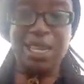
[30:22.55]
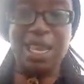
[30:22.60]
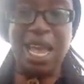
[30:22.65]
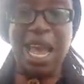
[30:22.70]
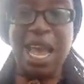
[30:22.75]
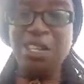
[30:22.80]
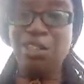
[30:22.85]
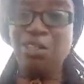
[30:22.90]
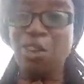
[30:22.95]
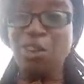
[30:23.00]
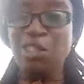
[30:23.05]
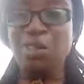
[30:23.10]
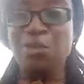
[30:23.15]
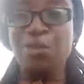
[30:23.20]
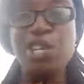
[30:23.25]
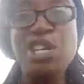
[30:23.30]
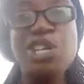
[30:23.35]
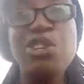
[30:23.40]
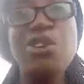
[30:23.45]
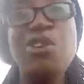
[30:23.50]
I saw the
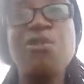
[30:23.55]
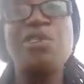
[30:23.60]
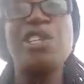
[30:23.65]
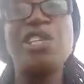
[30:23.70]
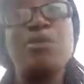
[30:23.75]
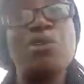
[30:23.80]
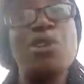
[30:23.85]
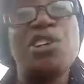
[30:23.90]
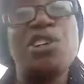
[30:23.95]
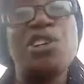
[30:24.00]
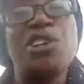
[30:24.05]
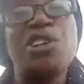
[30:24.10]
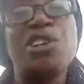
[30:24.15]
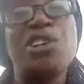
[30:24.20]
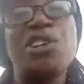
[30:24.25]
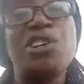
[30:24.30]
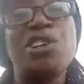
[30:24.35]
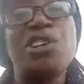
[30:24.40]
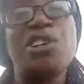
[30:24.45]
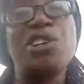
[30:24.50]
video. Facebook
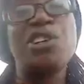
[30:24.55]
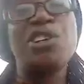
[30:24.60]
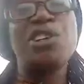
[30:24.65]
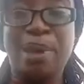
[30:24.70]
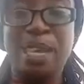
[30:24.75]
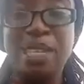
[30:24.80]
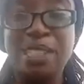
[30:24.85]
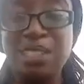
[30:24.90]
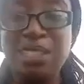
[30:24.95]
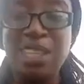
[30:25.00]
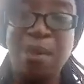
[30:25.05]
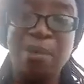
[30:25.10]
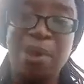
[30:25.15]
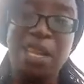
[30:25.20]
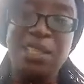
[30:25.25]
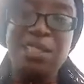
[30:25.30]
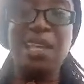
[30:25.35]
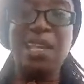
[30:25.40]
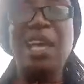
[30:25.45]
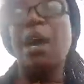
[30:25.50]
reminded me that by this time
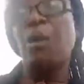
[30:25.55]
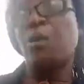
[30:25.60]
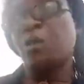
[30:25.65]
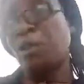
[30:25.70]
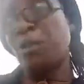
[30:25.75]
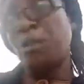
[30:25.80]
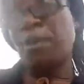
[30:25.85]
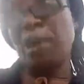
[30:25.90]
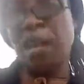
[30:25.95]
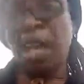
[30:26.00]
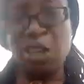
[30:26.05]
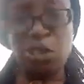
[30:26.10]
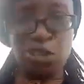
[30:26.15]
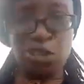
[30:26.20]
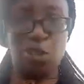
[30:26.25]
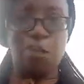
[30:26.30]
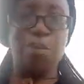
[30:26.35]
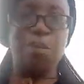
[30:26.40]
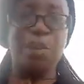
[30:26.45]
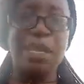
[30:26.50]
last year, I was plowing
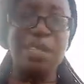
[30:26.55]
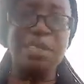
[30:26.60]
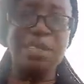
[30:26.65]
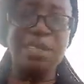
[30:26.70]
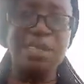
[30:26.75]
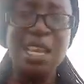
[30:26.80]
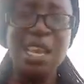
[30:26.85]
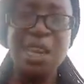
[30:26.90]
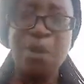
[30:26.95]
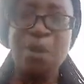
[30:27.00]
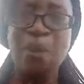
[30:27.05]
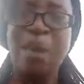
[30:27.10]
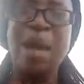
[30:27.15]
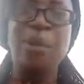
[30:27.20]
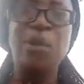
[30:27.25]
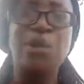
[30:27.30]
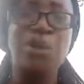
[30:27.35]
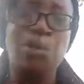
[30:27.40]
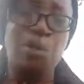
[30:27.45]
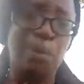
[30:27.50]
some places where I
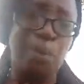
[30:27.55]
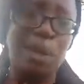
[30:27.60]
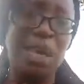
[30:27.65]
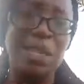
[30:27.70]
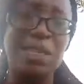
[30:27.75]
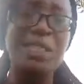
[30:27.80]
want to plant.